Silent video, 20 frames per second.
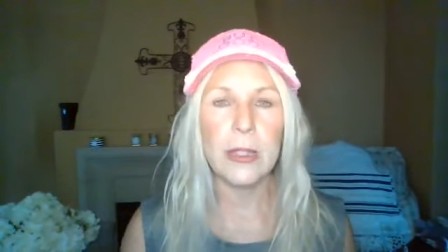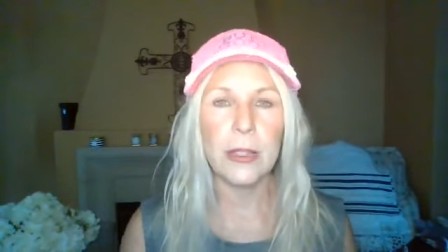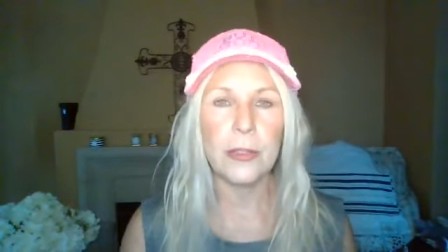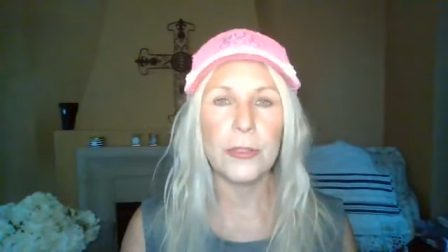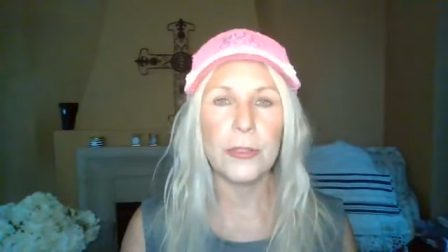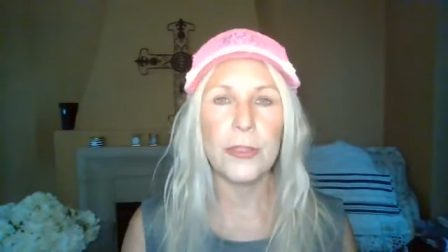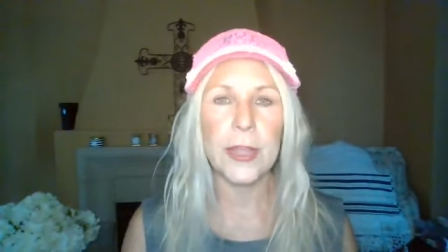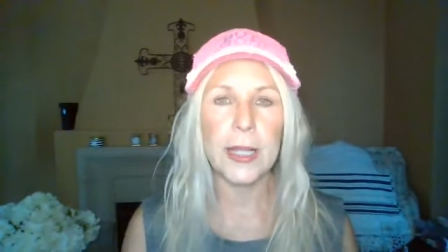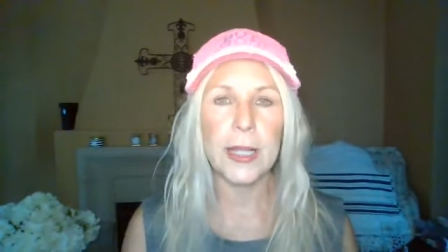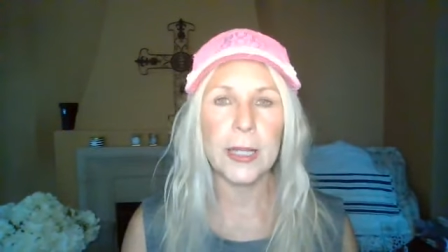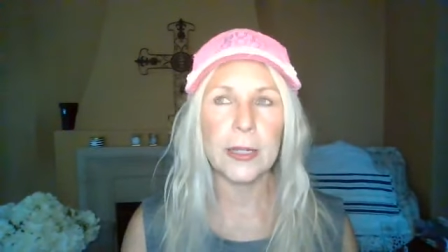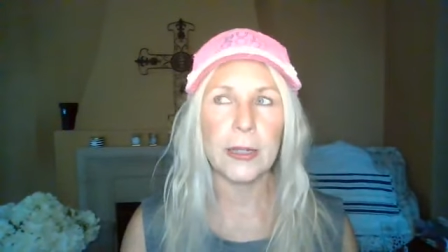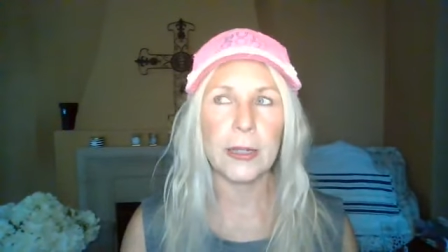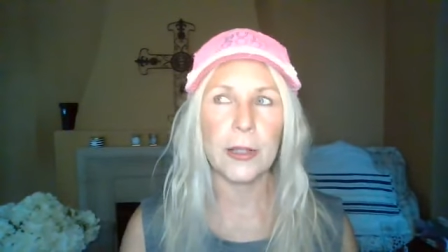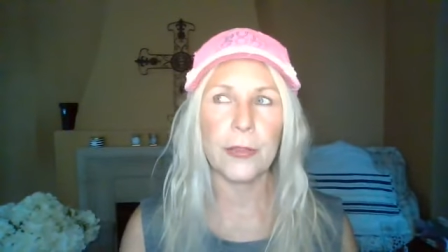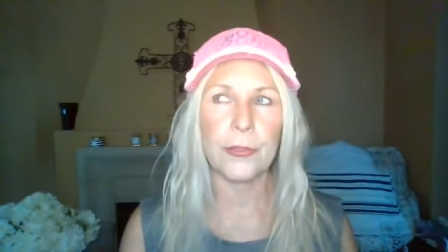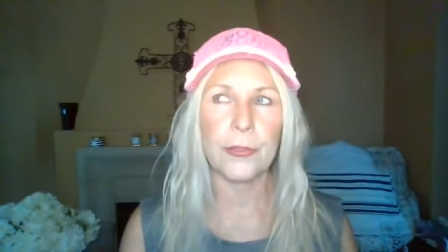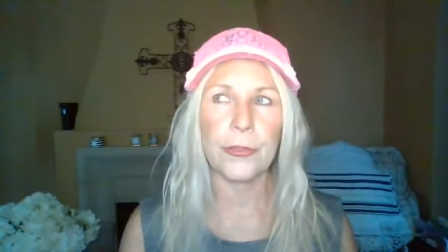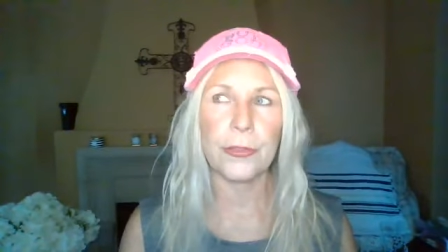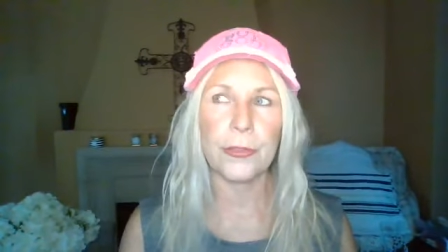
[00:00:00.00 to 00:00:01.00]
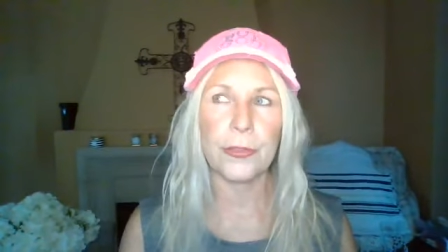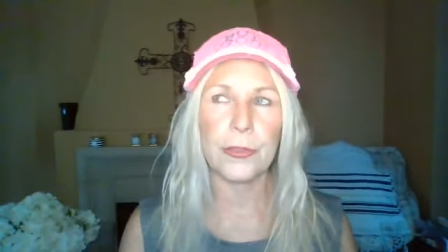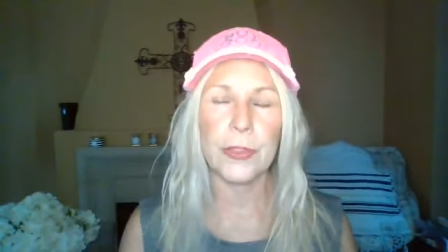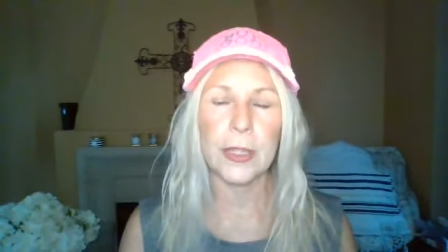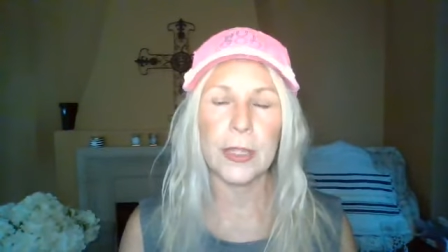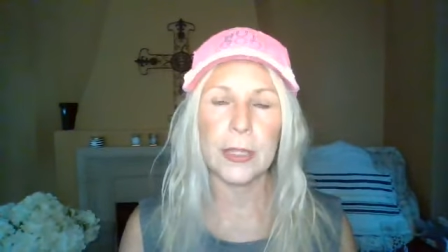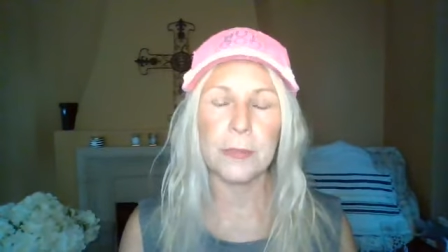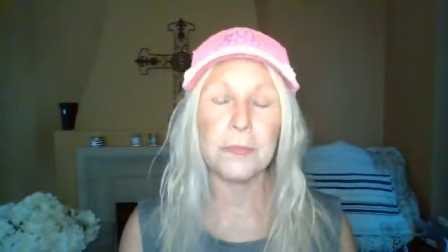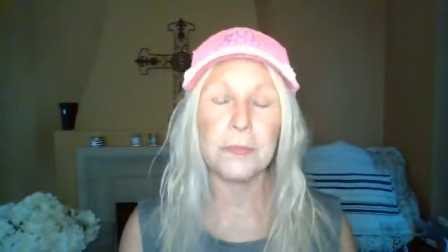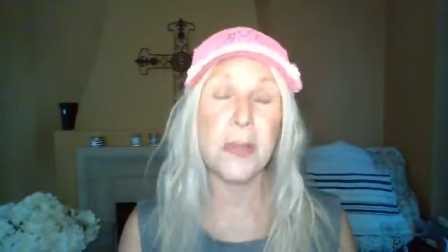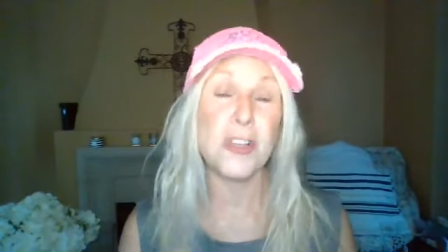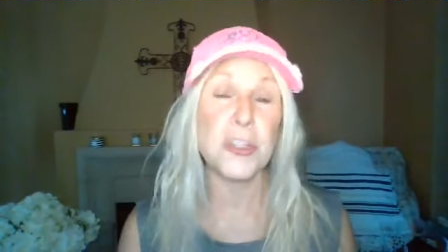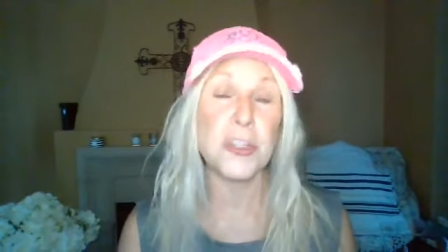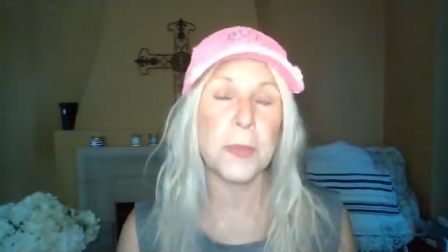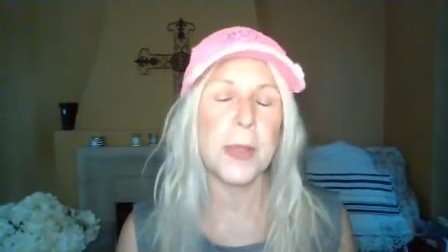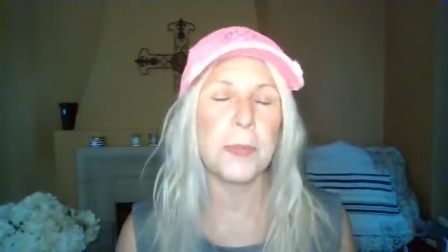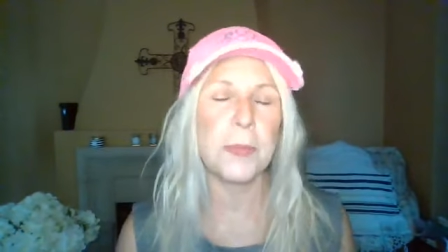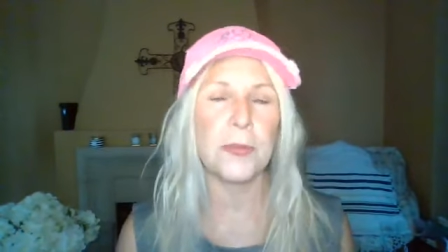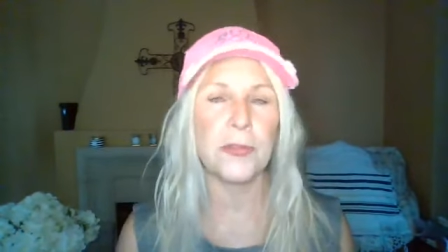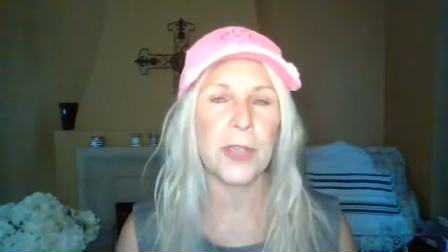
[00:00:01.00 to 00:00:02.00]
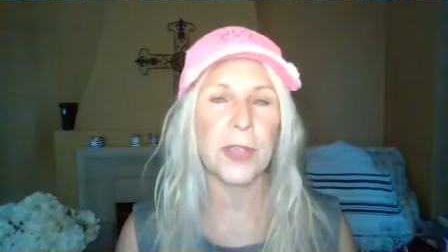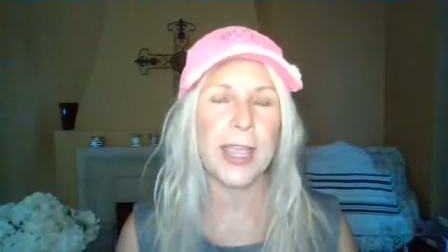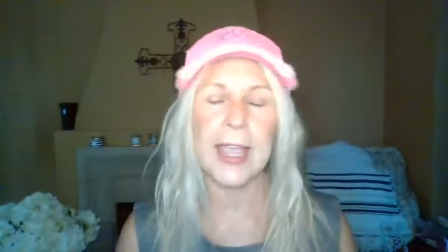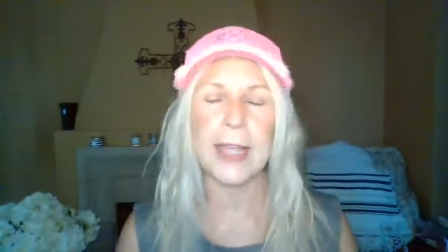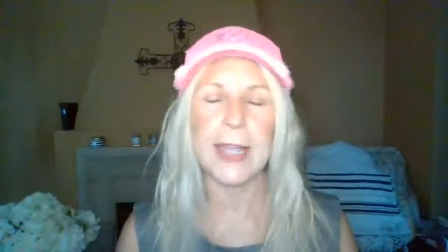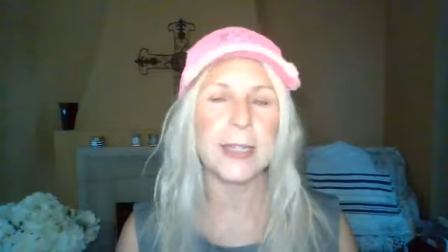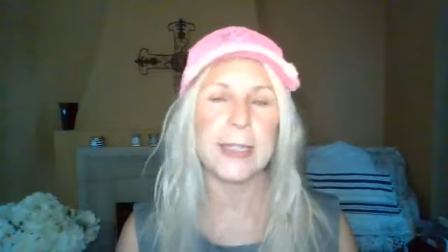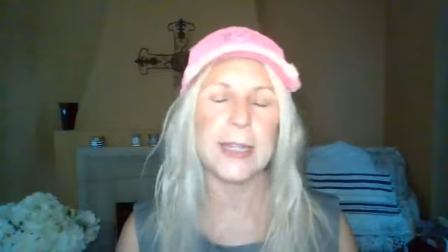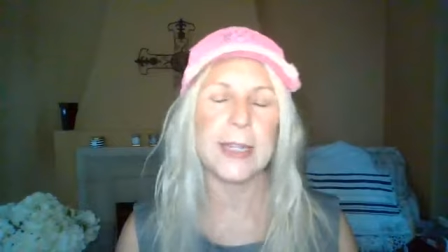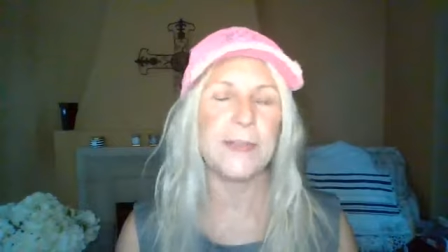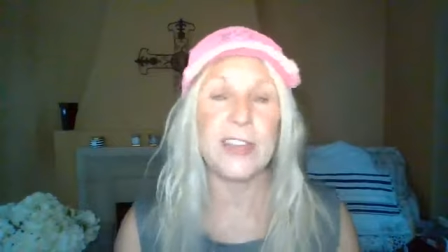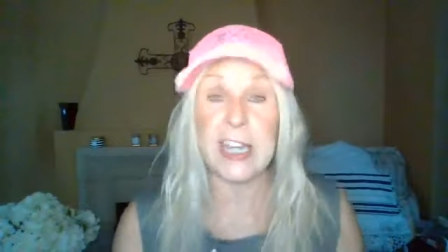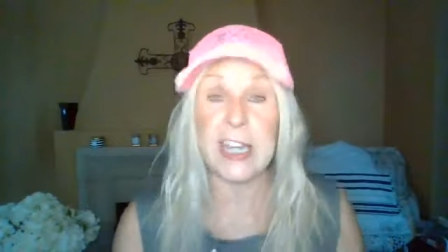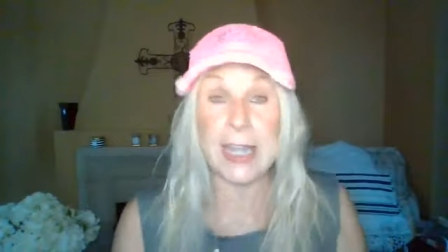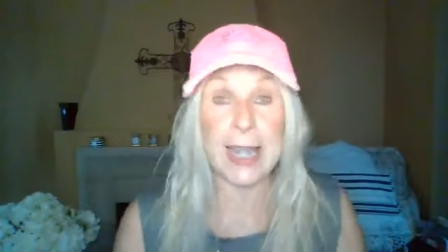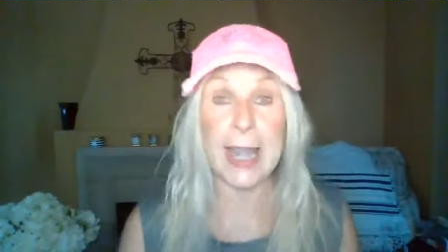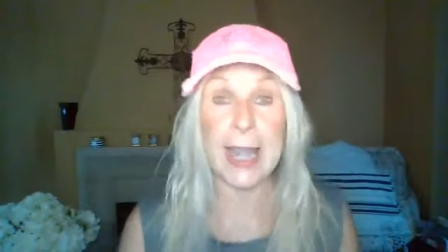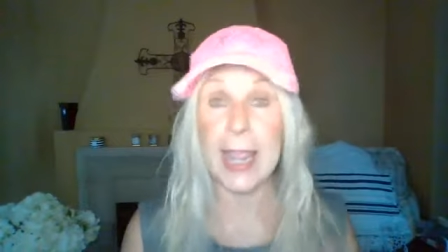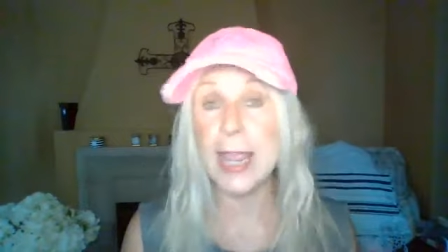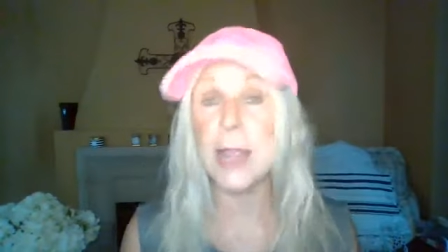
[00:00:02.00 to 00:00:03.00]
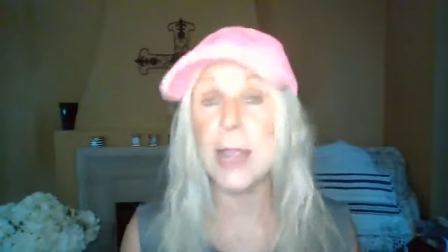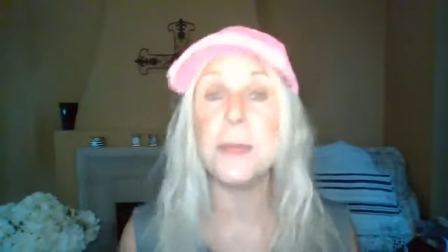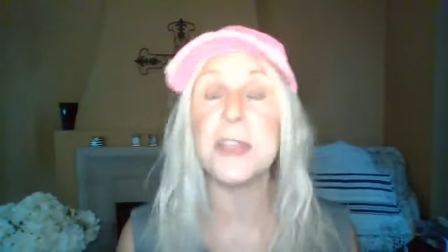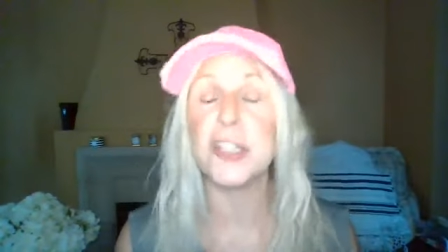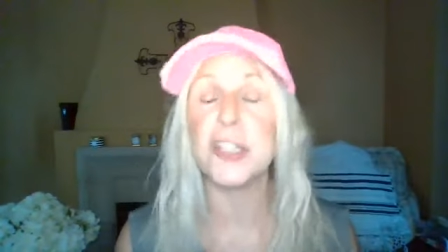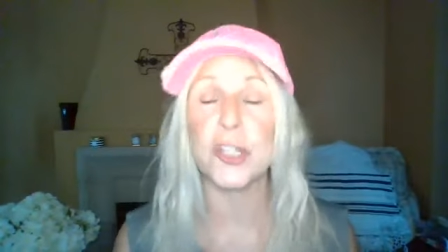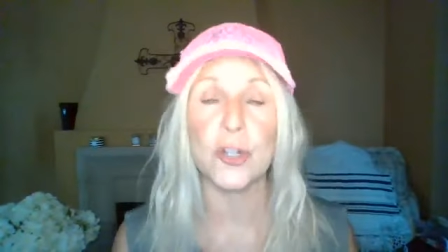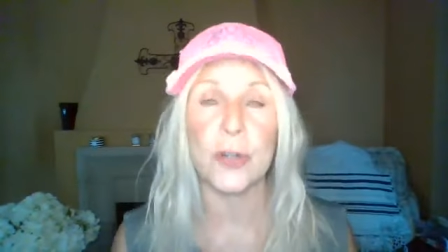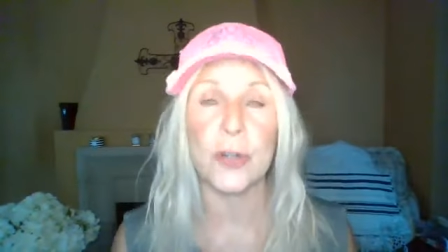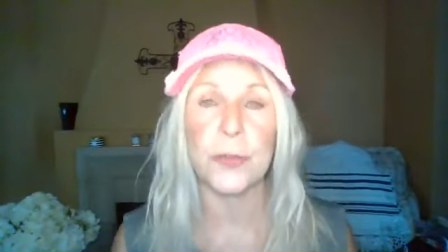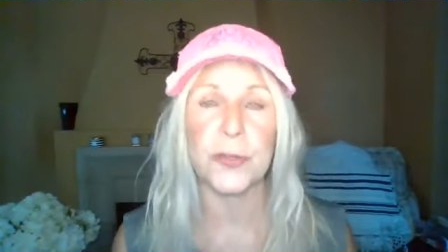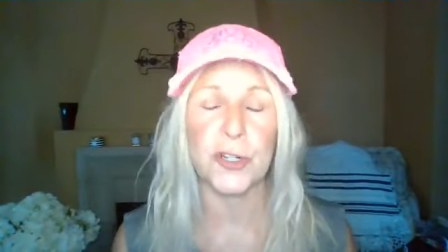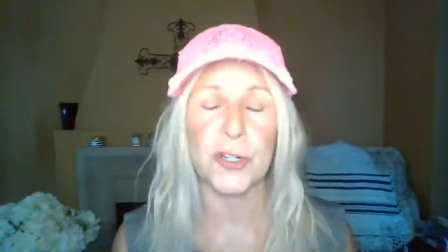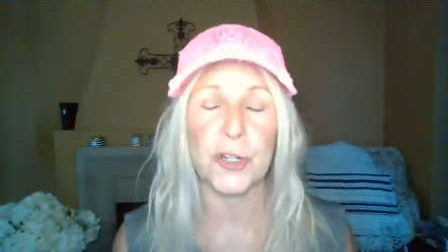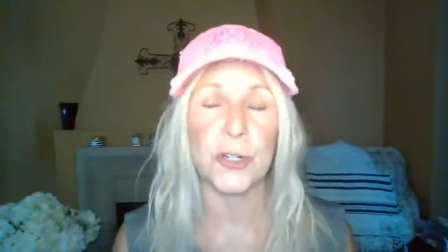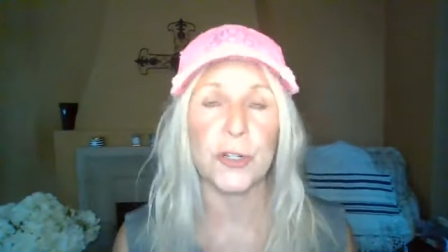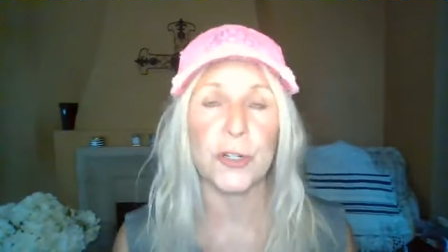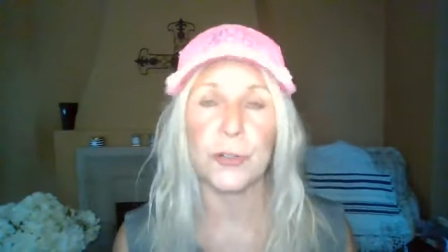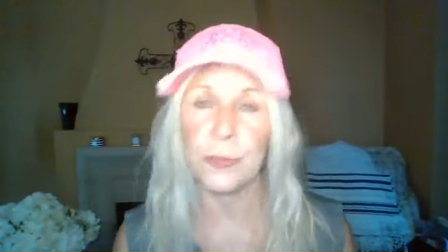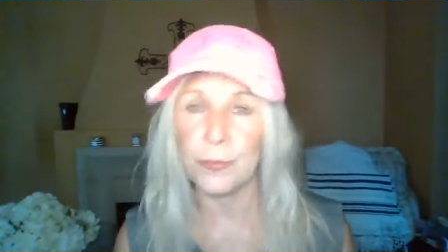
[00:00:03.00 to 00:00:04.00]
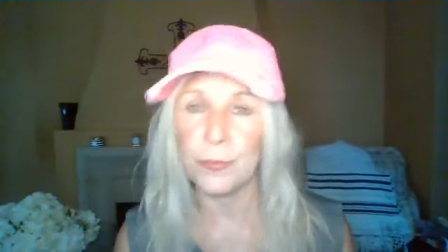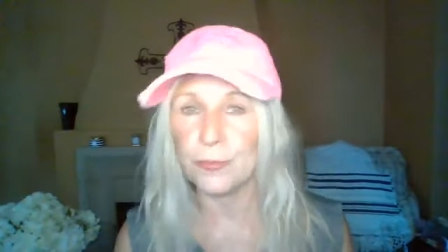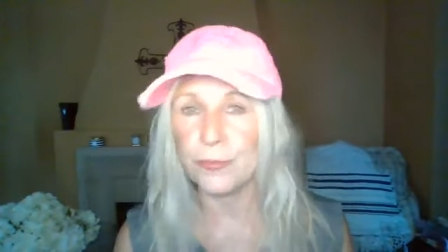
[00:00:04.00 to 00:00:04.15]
the, the most people can't even name a scripture